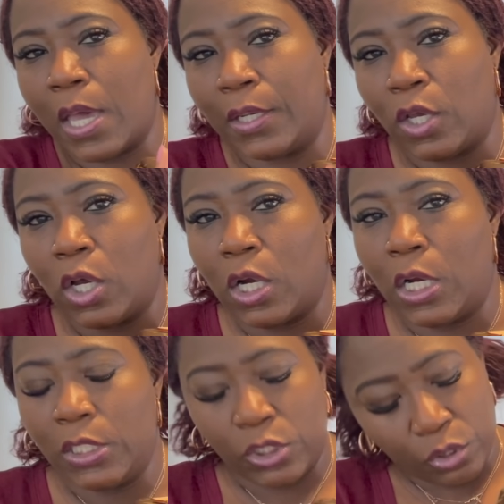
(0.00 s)
kind of
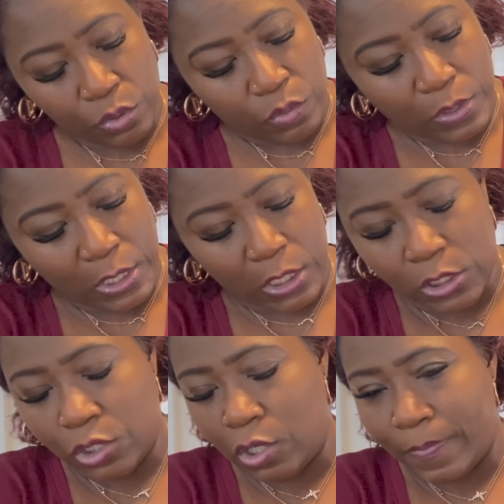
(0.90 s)
hard to get
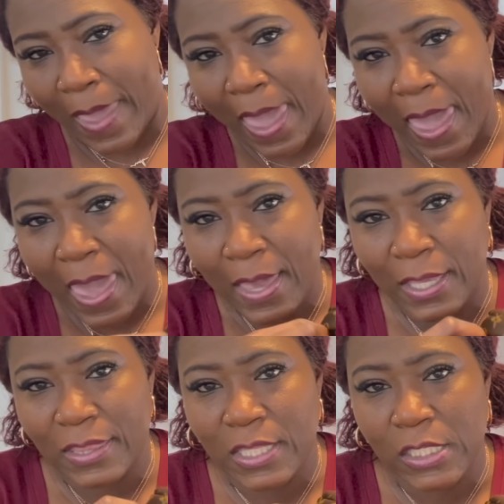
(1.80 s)
into your
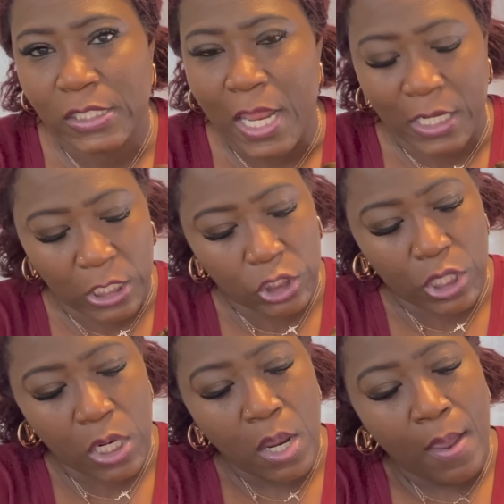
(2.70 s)
bag and things of that
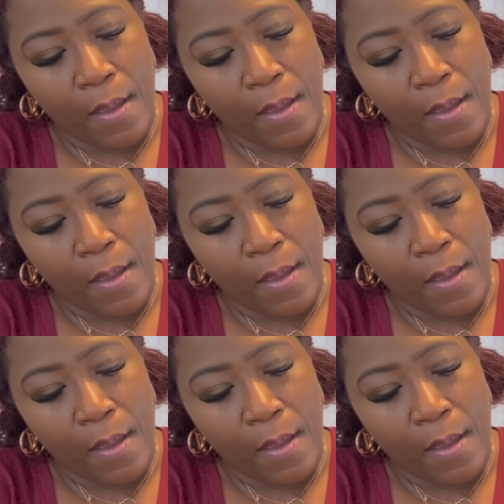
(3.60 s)
nature.